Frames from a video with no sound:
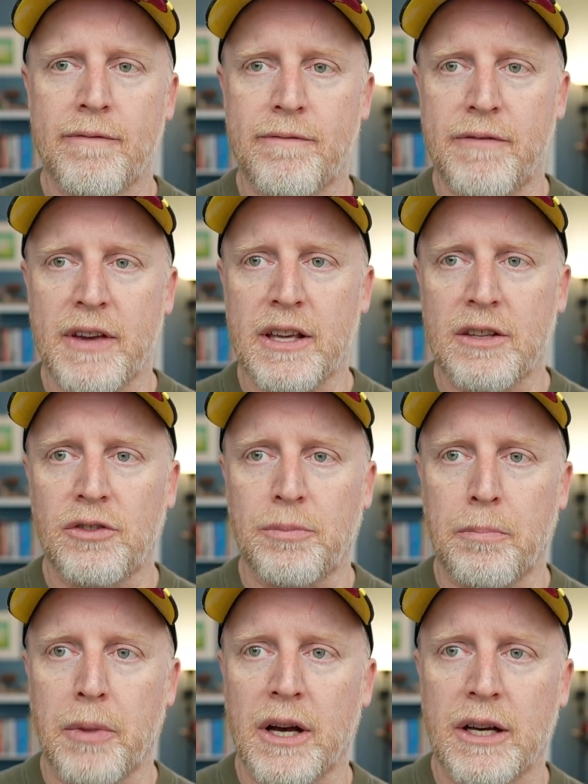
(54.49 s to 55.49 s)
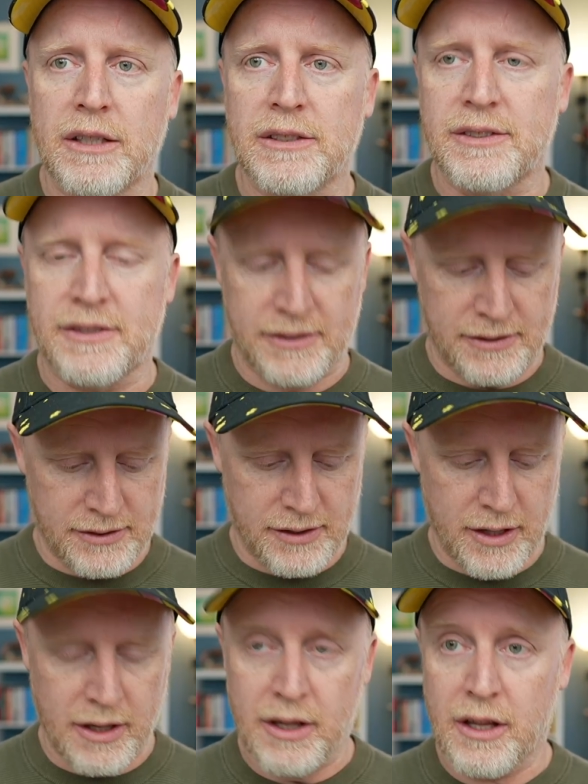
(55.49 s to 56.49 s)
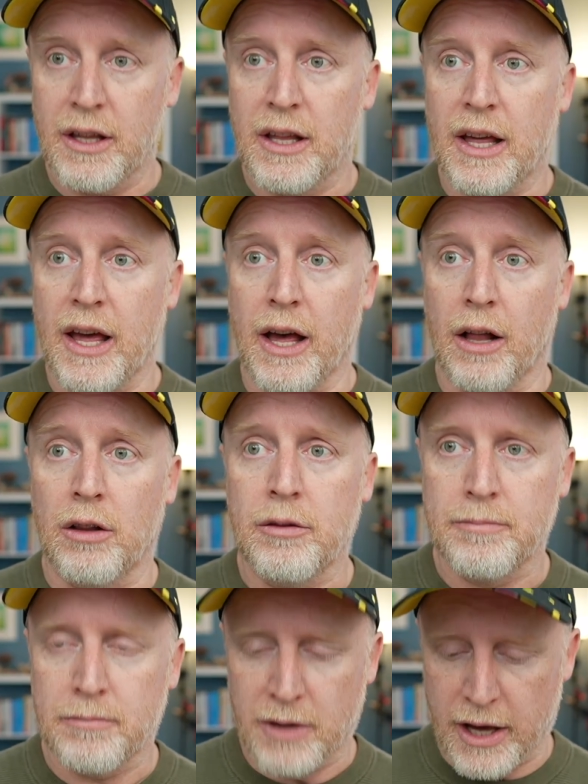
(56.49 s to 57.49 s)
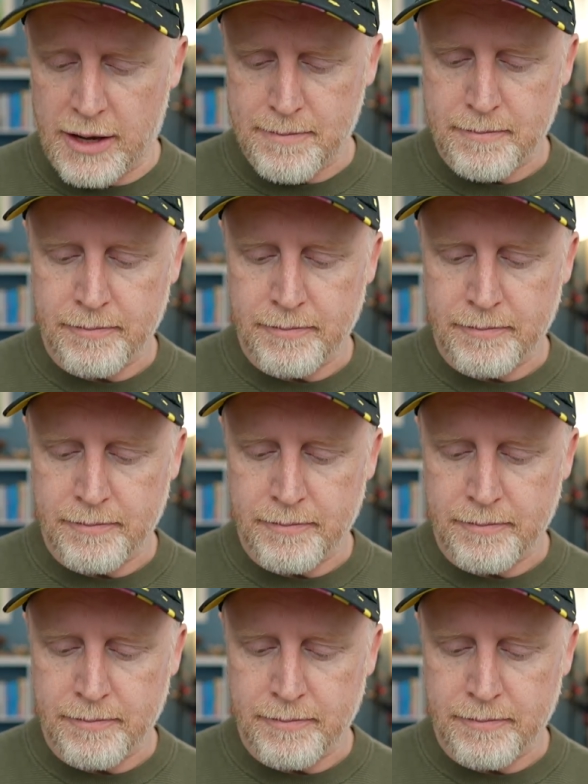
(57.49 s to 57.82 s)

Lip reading: FizzBuzz L, okay?